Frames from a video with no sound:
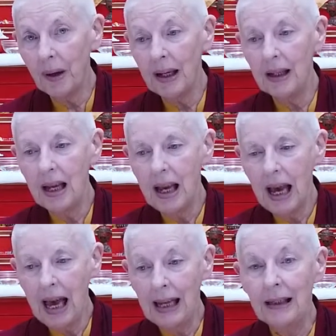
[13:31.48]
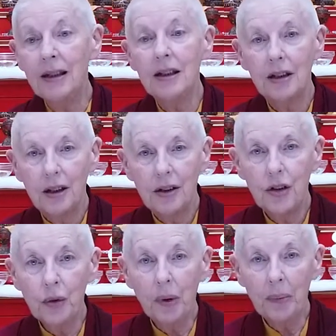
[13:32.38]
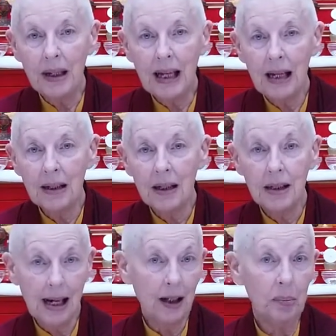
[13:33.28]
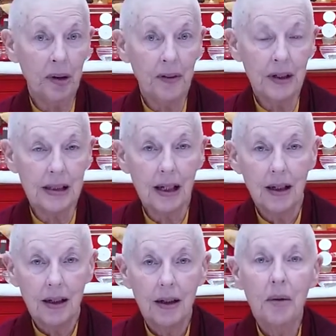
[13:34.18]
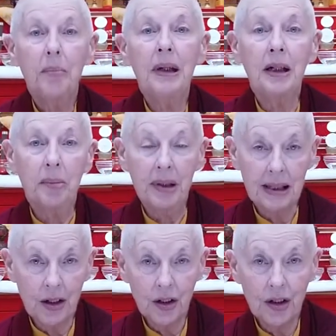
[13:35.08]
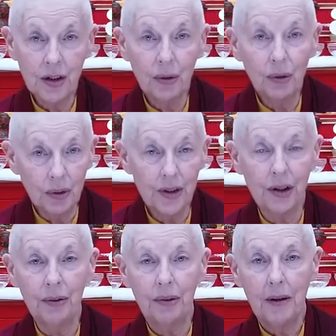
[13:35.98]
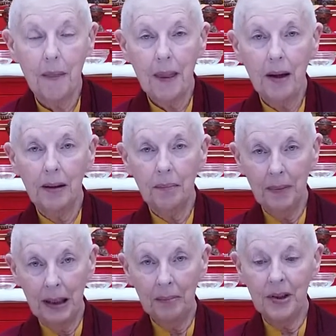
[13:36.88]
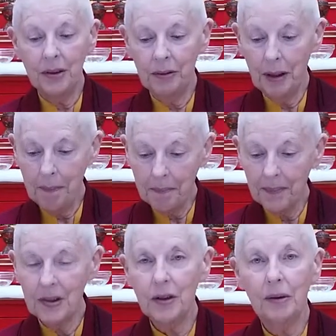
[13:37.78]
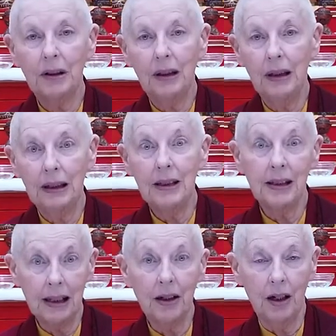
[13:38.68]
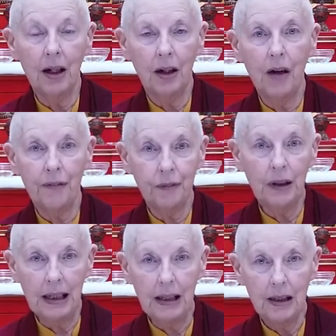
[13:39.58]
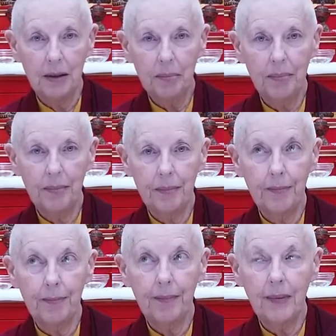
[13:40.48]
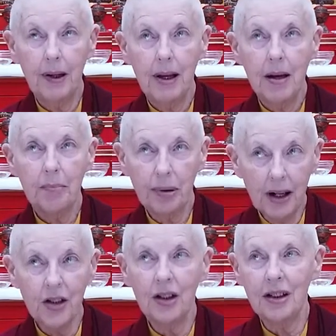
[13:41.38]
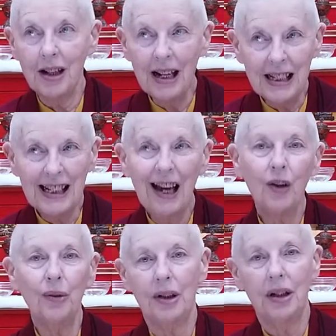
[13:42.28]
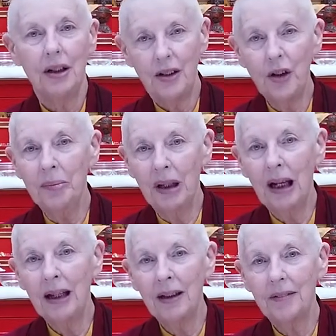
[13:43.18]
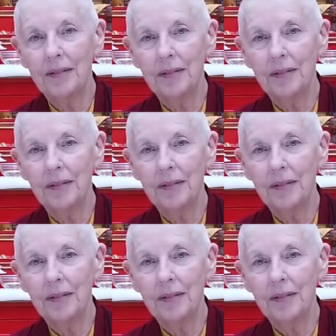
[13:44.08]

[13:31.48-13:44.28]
way, and do what we can to help others be in a position to also be able to get a fully precious and endowed human life.